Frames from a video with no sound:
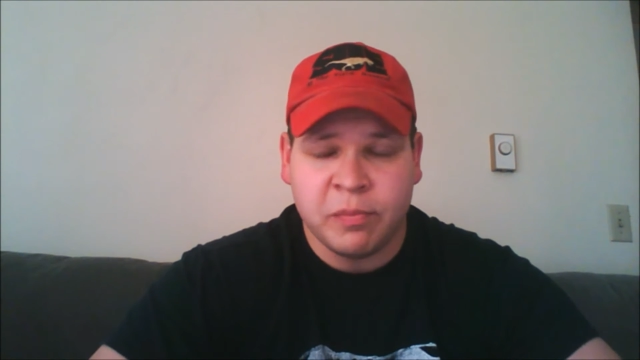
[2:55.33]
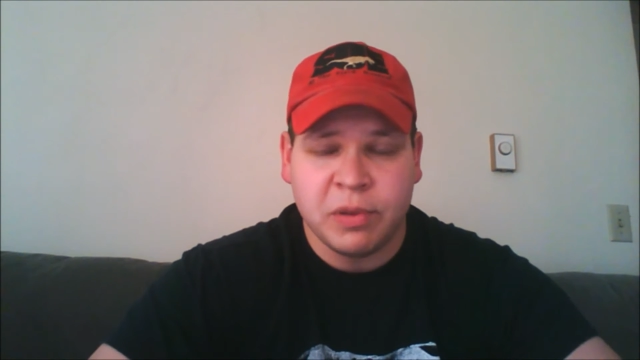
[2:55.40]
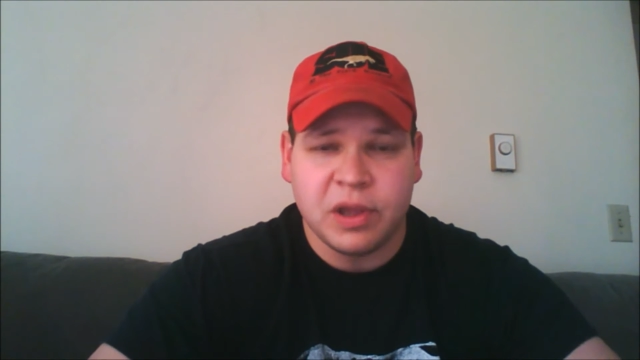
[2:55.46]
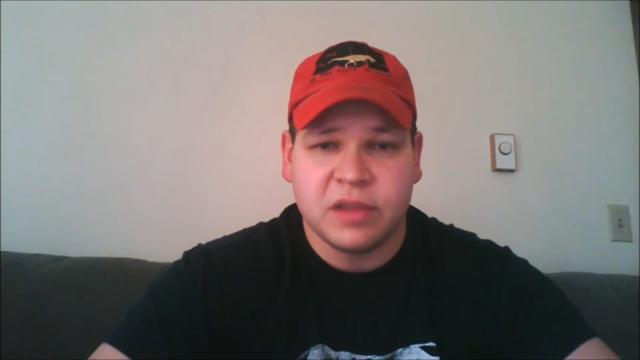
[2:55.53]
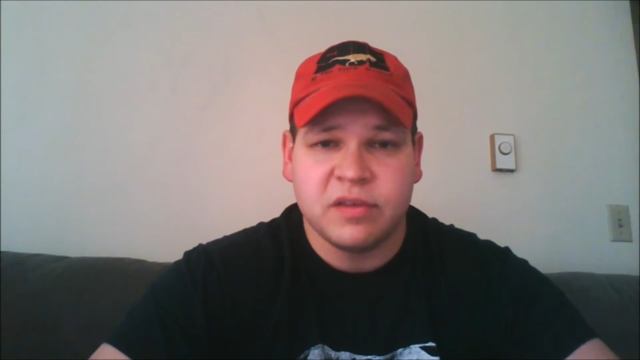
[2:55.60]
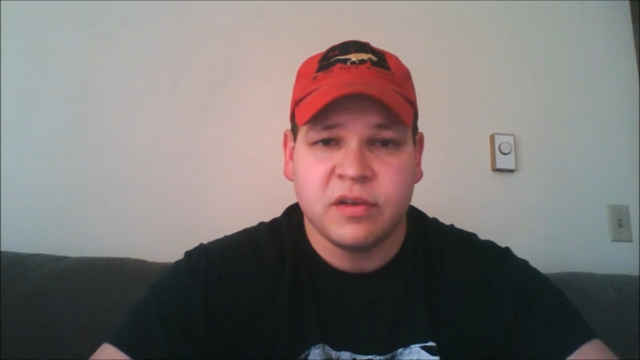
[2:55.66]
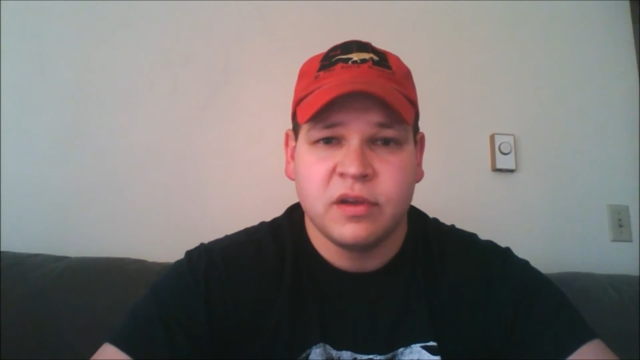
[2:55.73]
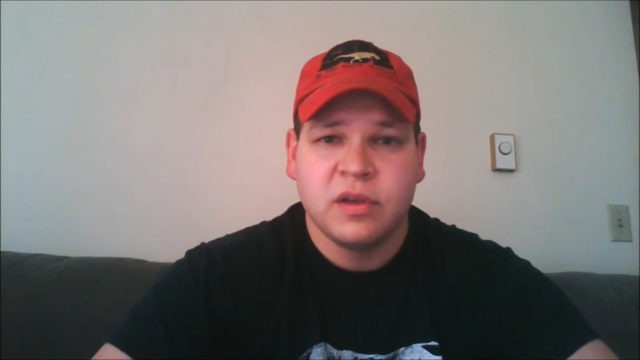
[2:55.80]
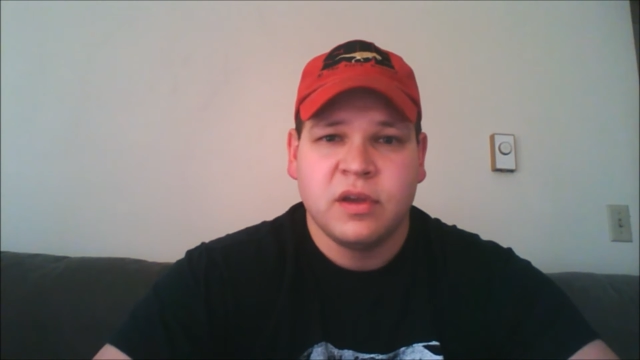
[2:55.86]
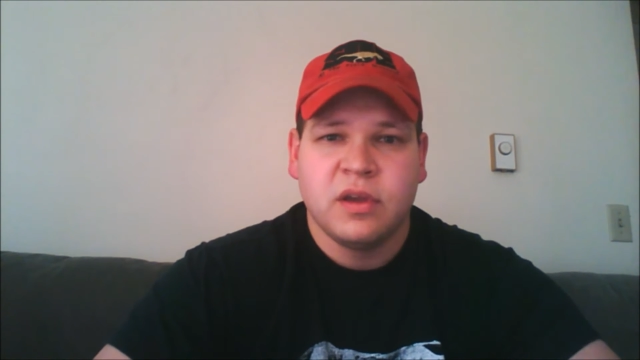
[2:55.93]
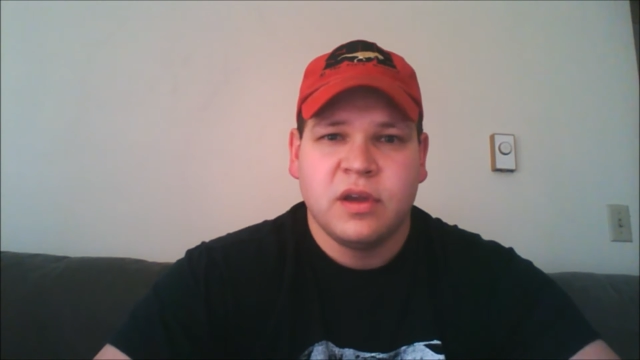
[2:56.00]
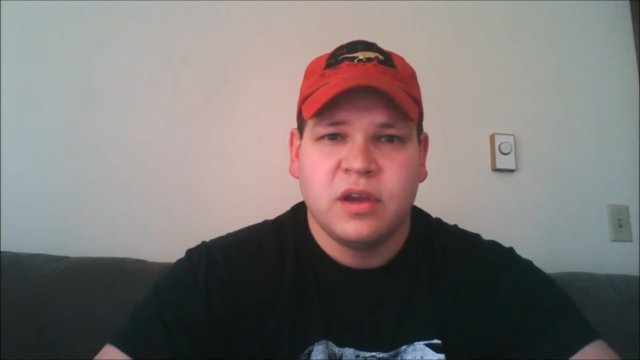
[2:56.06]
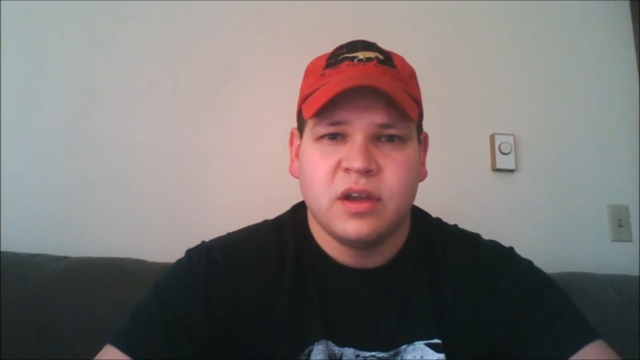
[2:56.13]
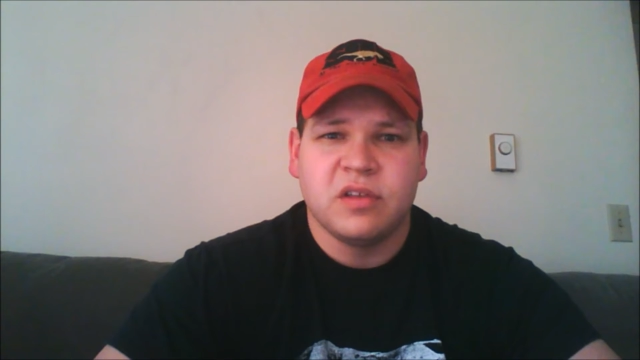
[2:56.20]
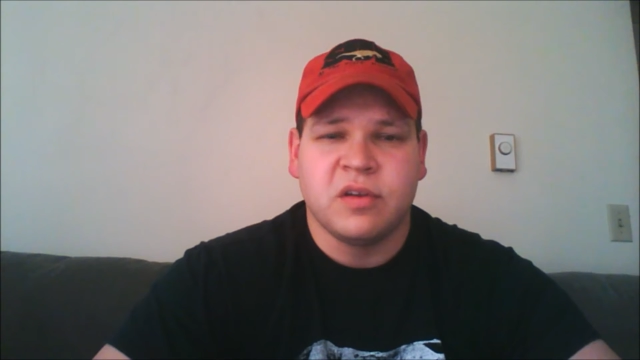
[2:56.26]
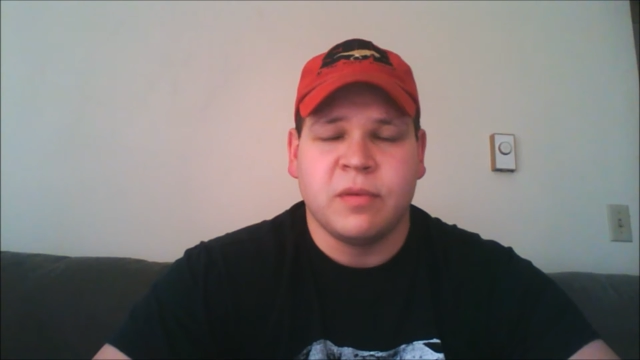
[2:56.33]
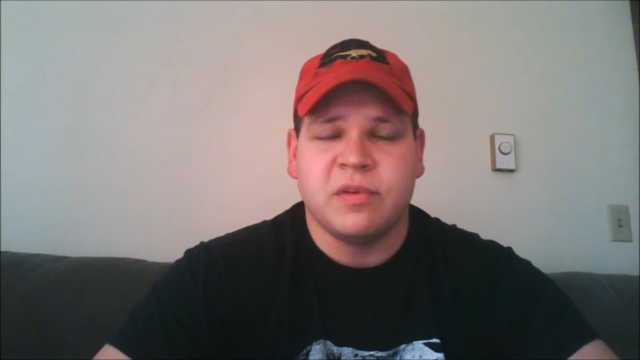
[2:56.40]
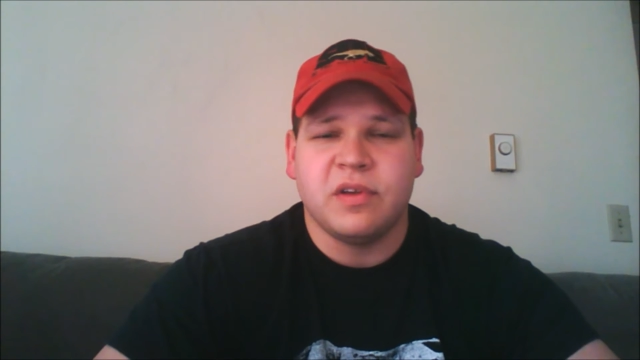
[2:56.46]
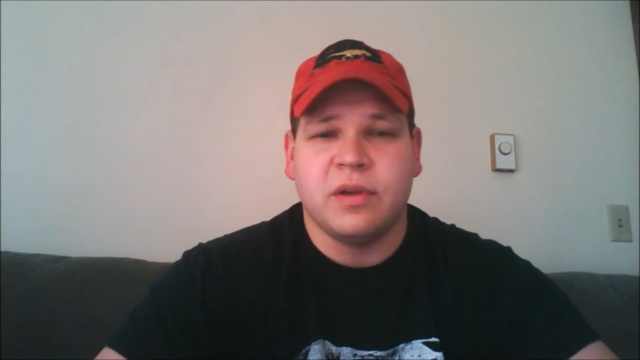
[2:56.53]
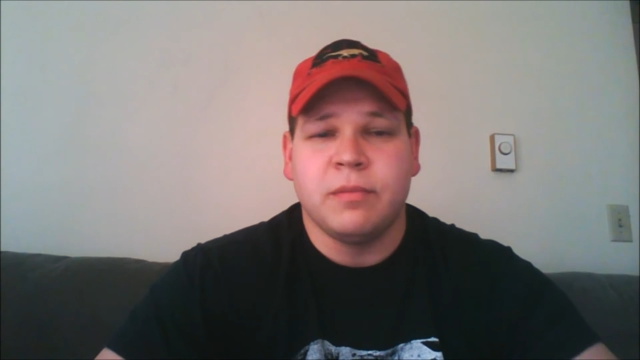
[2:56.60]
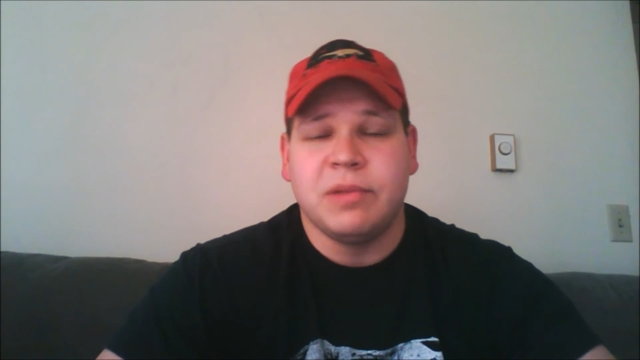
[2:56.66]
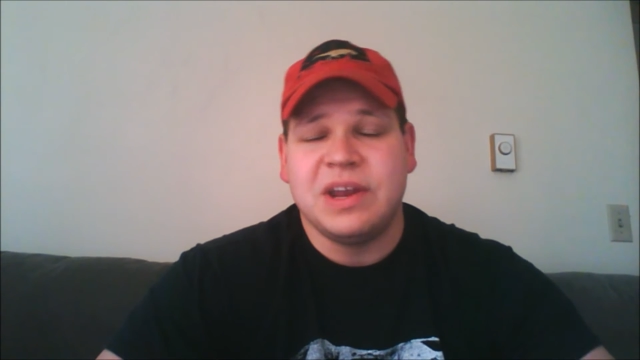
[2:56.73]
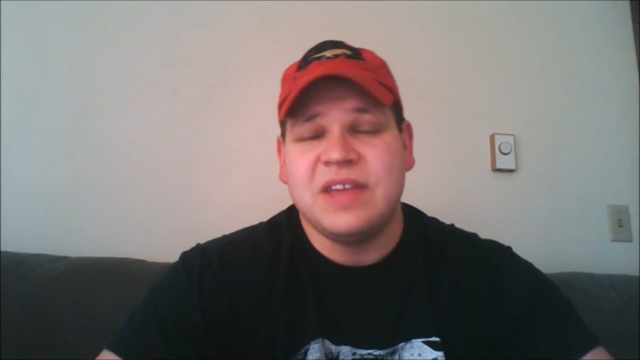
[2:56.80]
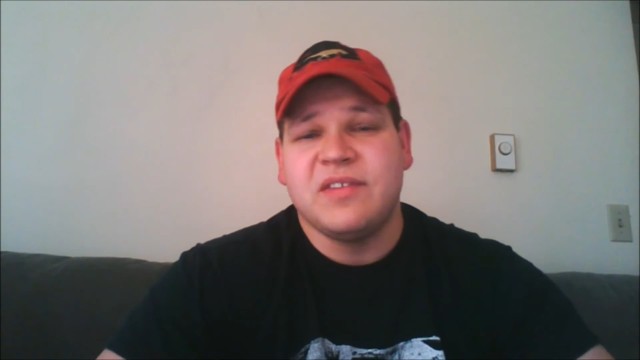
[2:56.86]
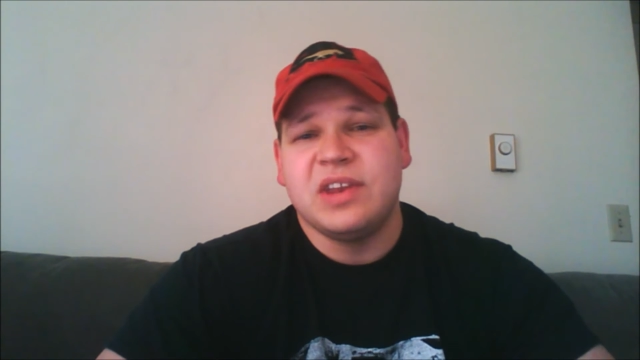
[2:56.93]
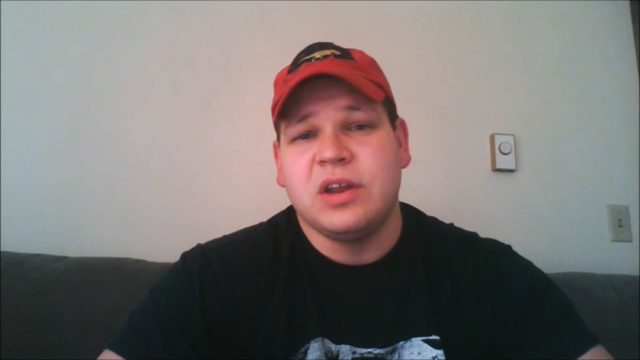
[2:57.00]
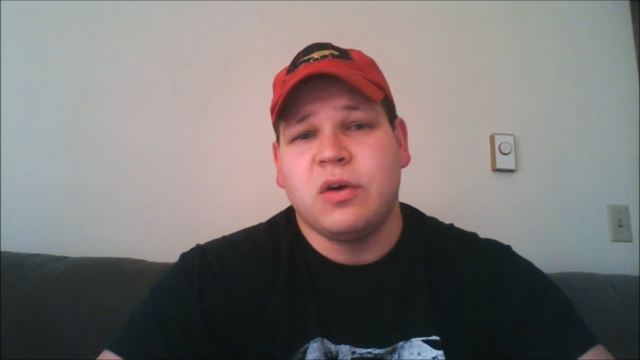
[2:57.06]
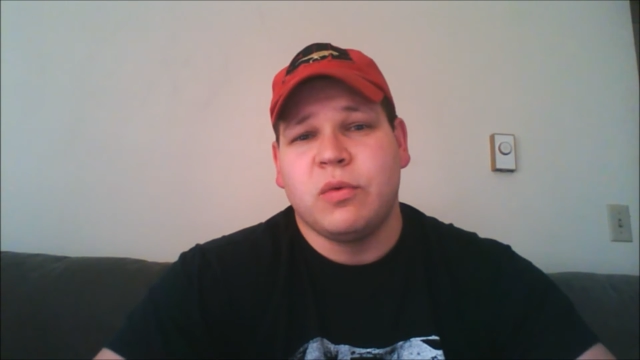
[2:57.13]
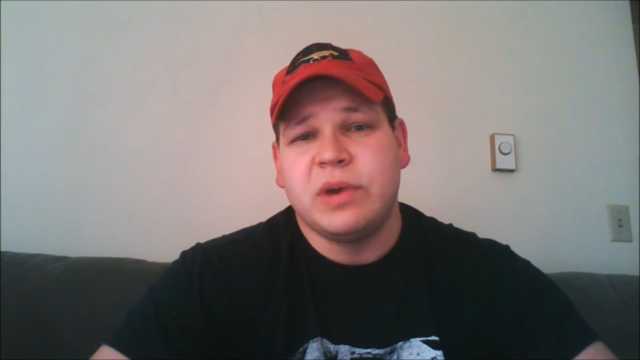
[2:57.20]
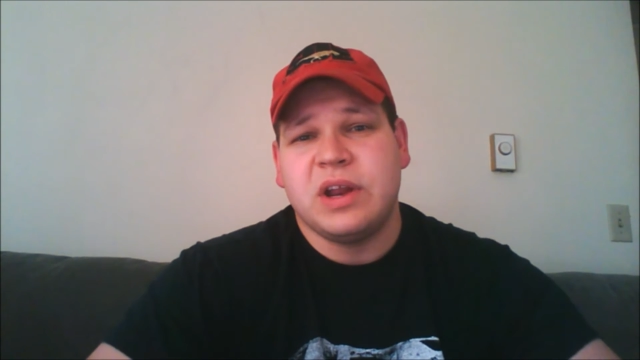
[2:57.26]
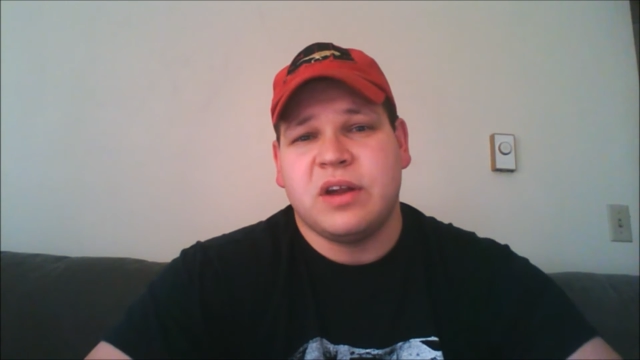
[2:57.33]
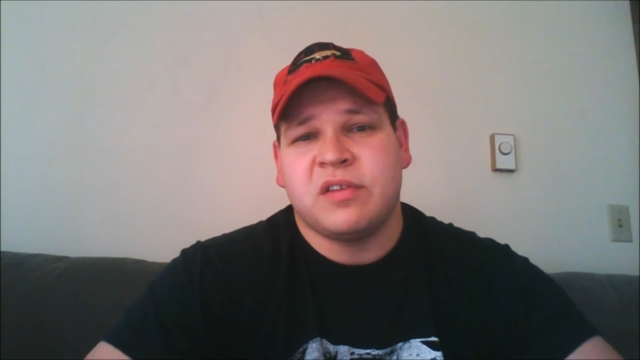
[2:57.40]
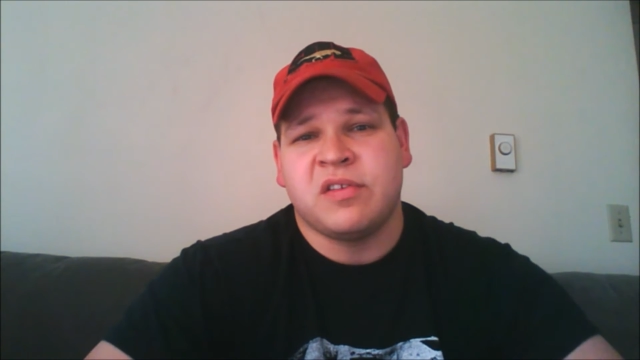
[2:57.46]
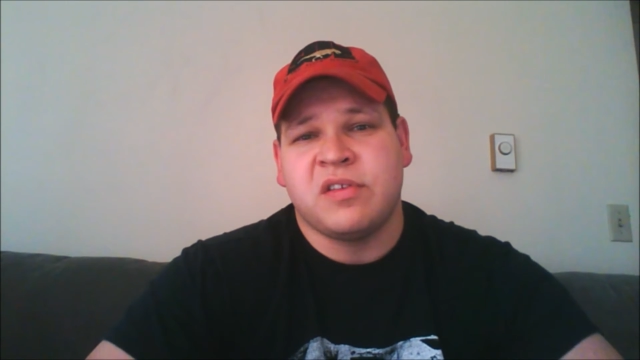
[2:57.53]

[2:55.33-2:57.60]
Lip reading: But even though when you're